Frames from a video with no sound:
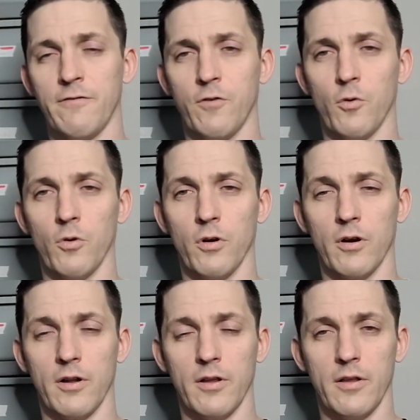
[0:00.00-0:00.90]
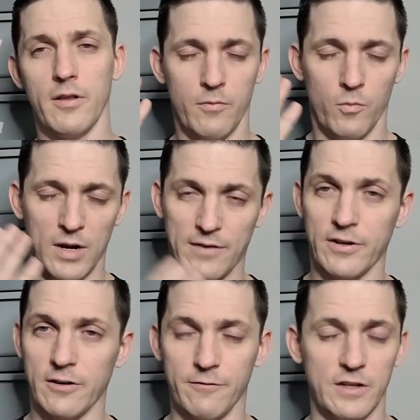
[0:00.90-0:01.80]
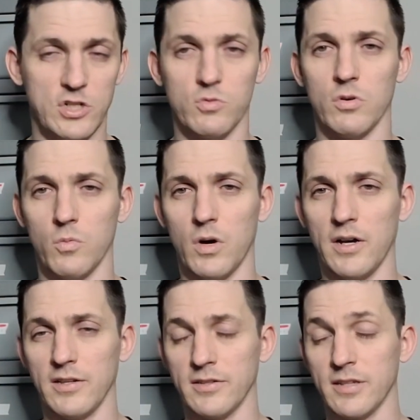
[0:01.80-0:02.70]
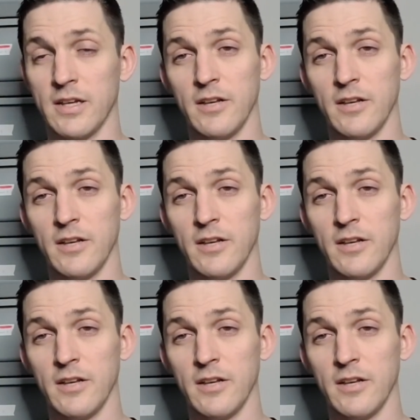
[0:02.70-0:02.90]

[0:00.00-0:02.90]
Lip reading: for whatever your visual was.